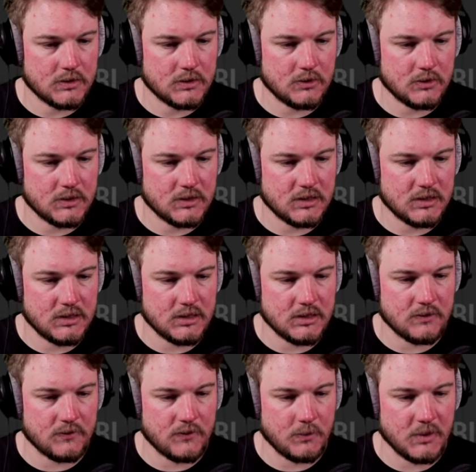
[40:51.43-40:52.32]
So it's
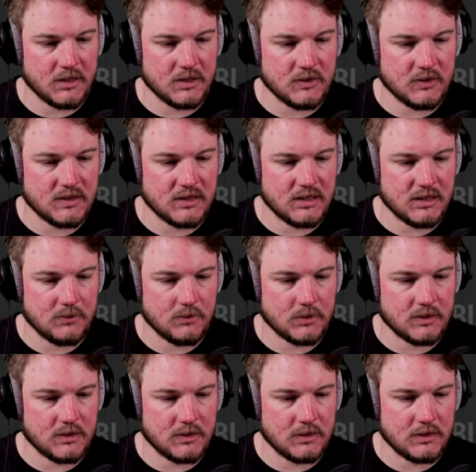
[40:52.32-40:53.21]
easier for me to see
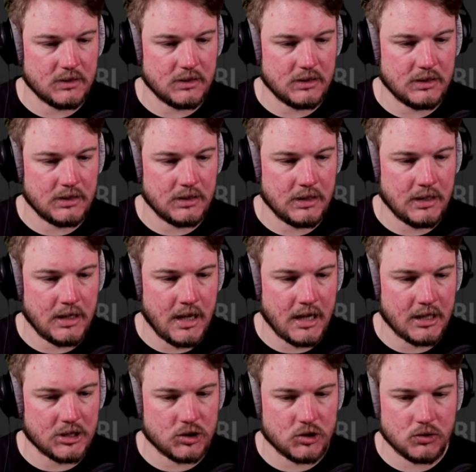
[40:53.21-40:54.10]
what
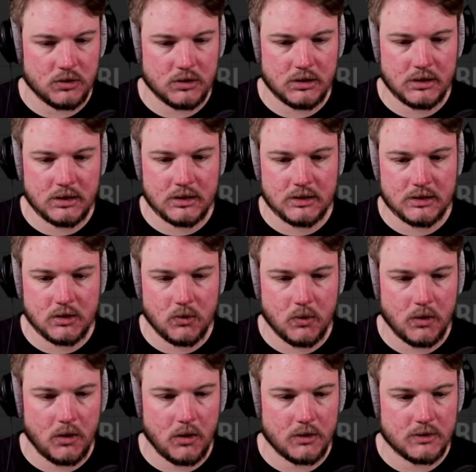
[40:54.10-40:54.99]
actually is
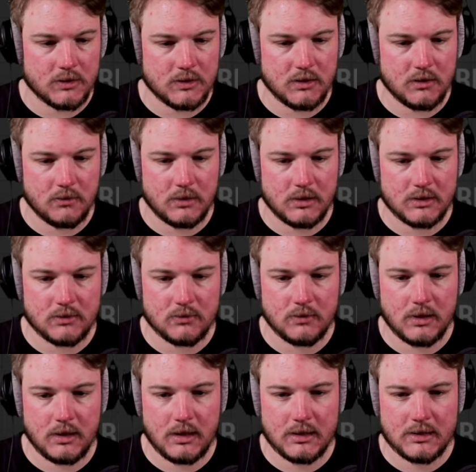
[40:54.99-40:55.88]
going on. So let's
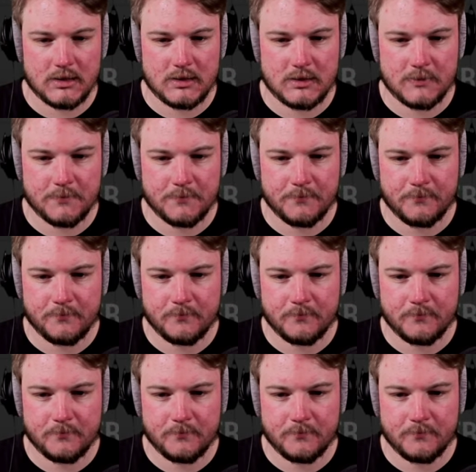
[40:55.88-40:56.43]
do that.